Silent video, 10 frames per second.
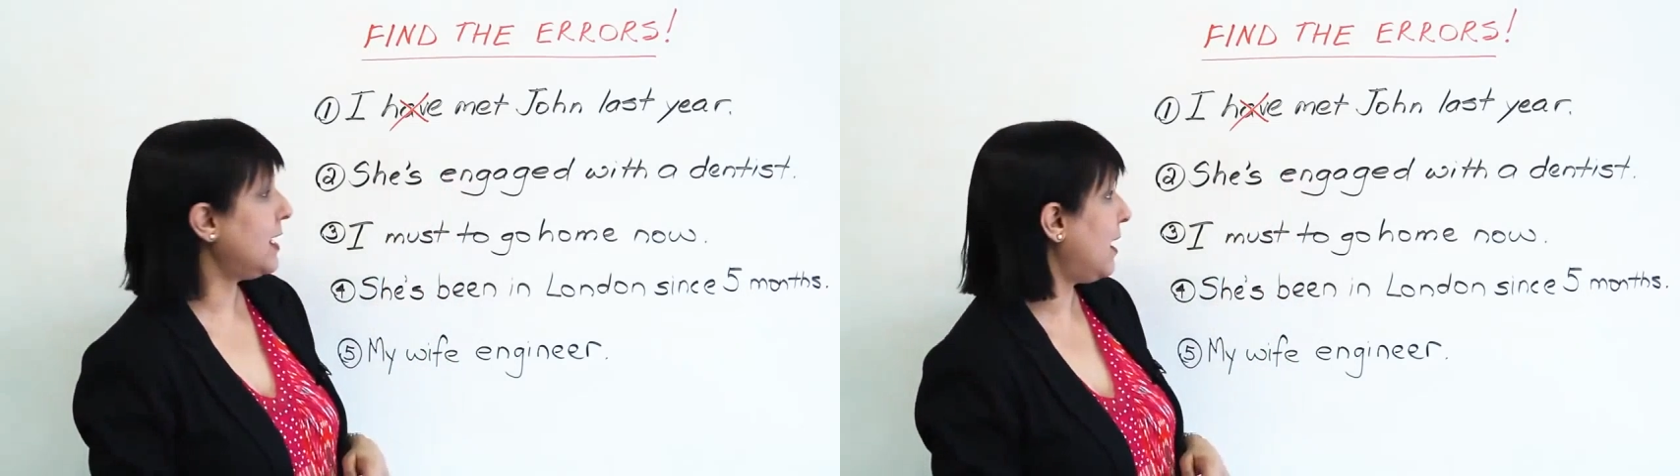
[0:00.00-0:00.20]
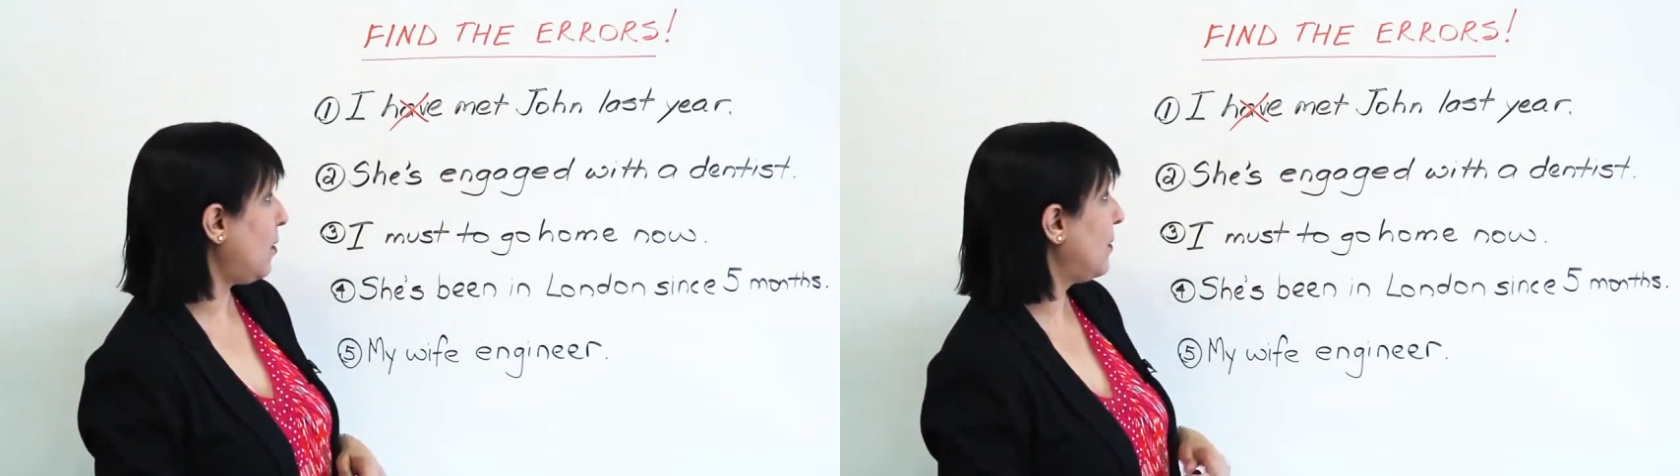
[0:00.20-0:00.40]

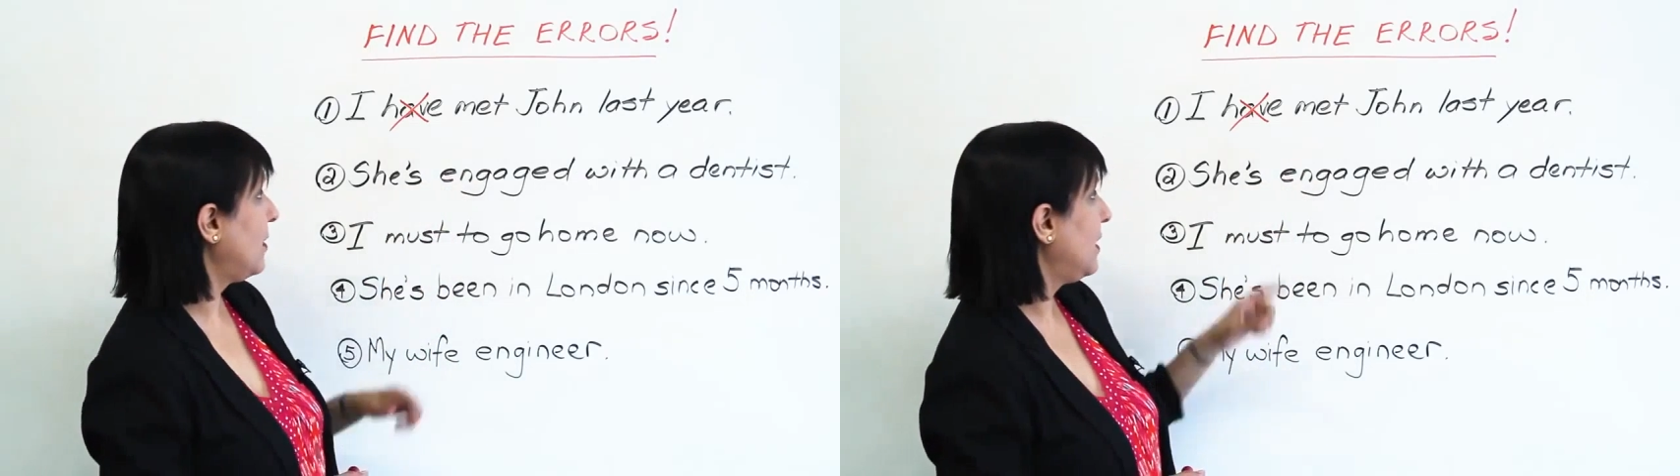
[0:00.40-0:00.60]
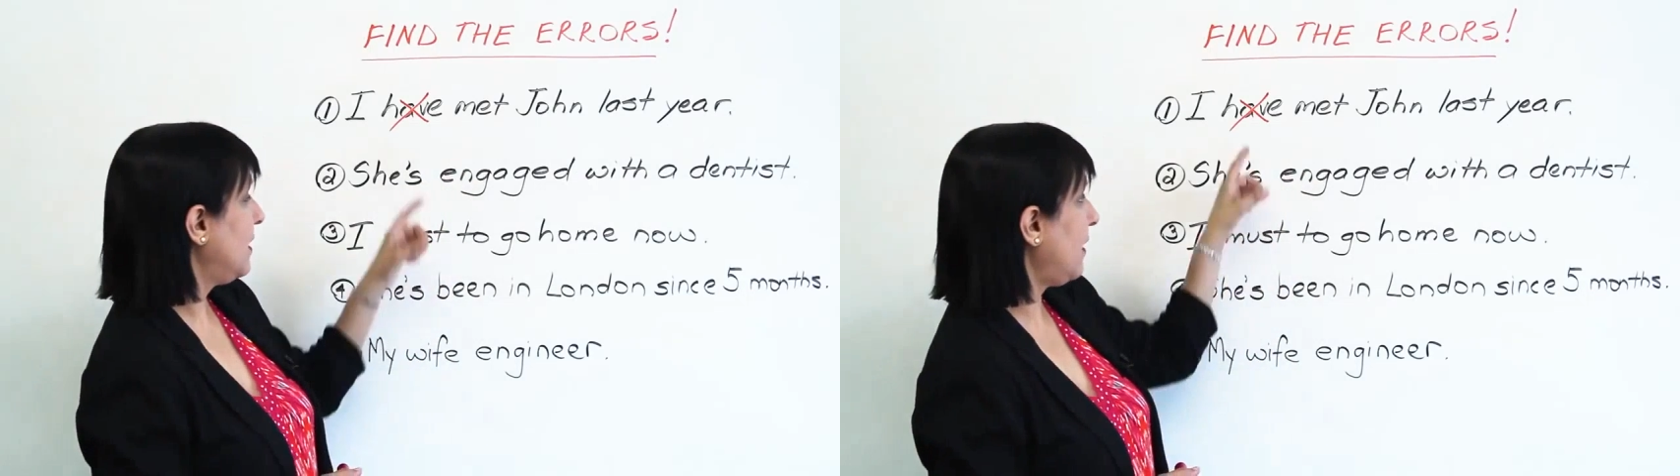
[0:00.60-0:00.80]
Now,
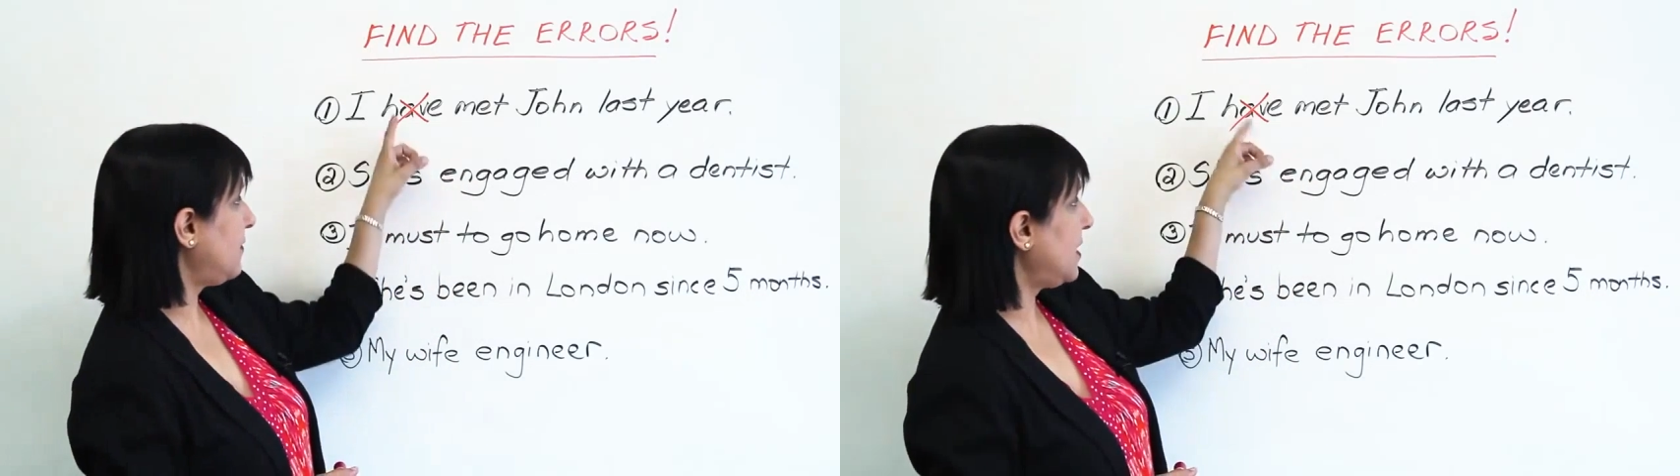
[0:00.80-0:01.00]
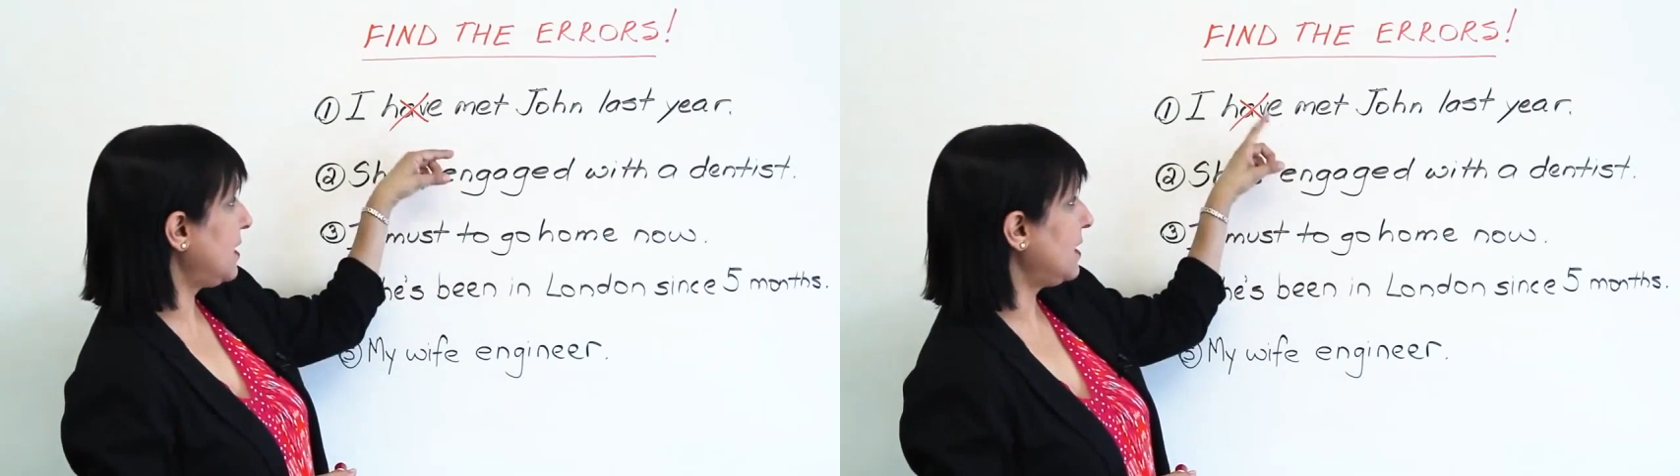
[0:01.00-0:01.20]

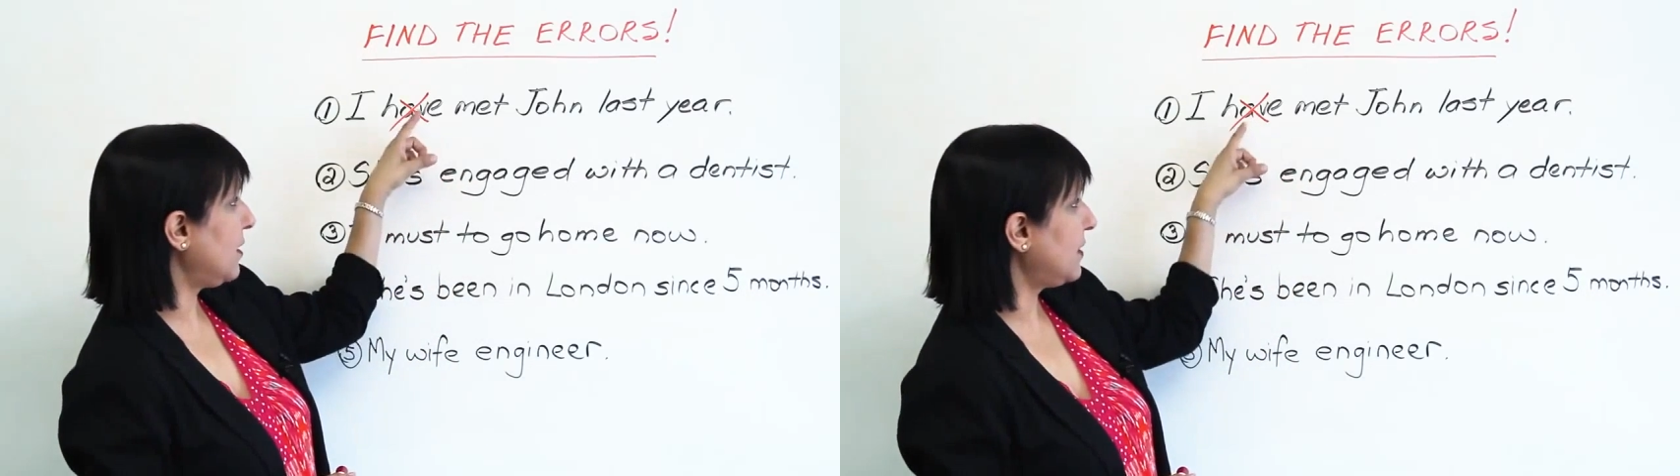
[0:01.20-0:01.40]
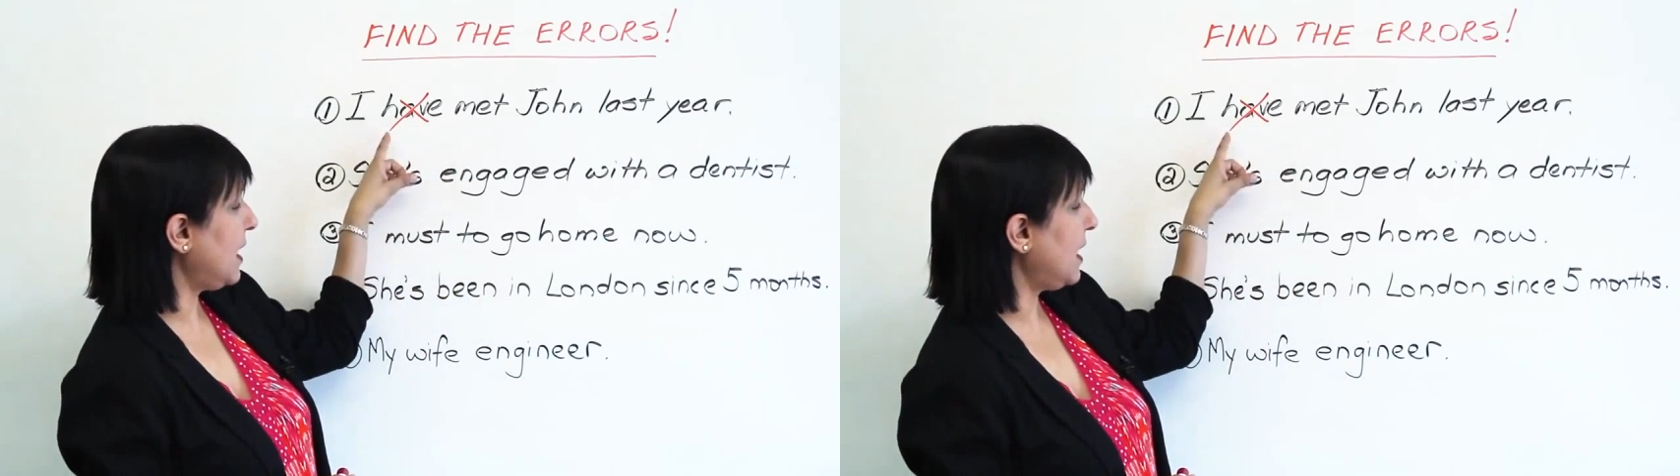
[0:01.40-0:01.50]
I've taken out